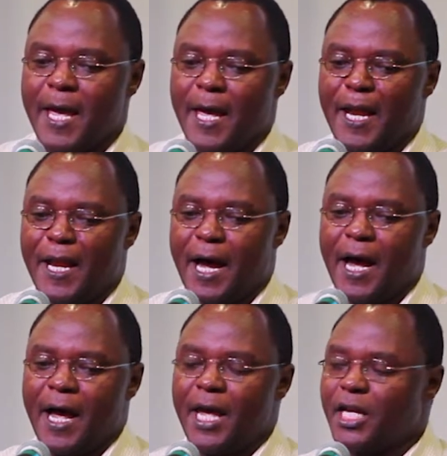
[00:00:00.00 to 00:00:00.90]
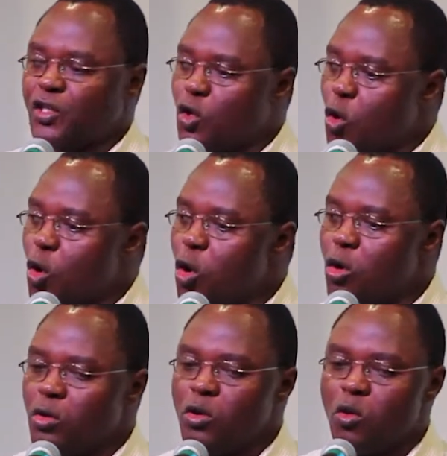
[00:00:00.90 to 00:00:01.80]
And uh, his
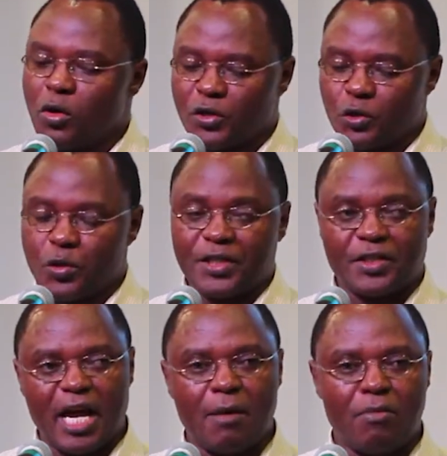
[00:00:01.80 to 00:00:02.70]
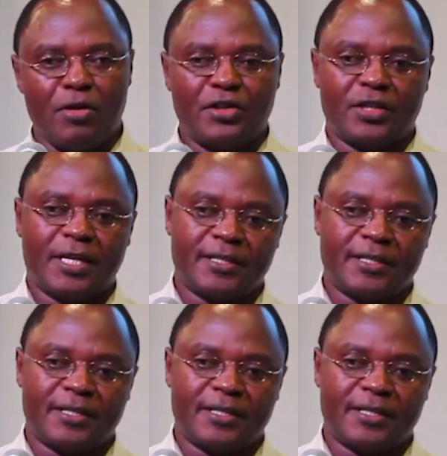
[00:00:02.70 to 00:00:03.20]
goal was to establish